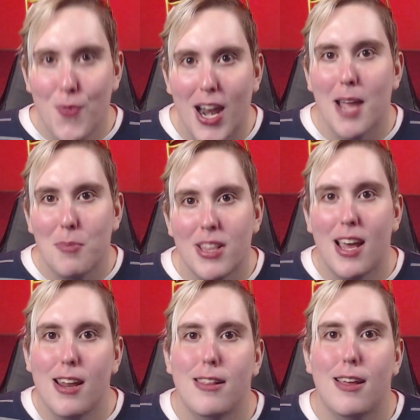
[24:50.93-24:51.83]
that I
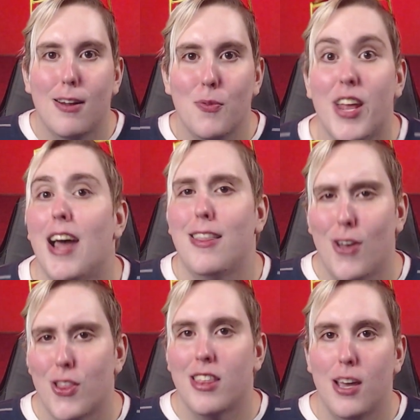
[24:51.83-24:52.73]
put that in there, that I
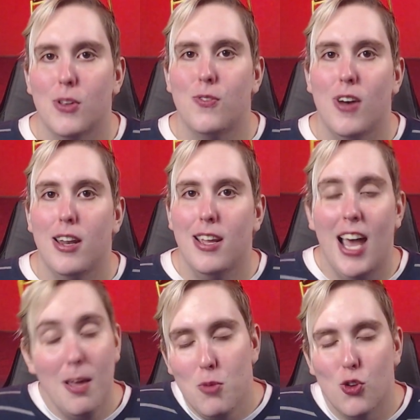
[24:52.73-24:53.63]
thought that that was
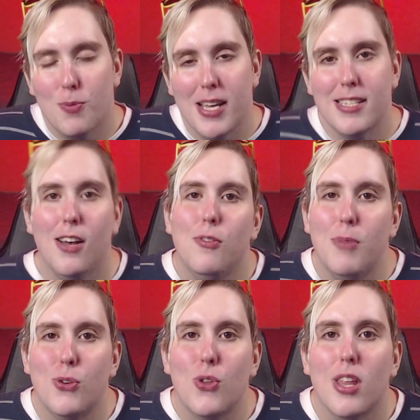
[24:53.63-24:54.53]
funny. I amuse
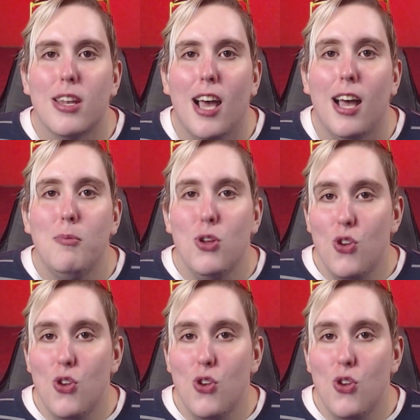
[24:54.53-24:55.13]
myself most of the time.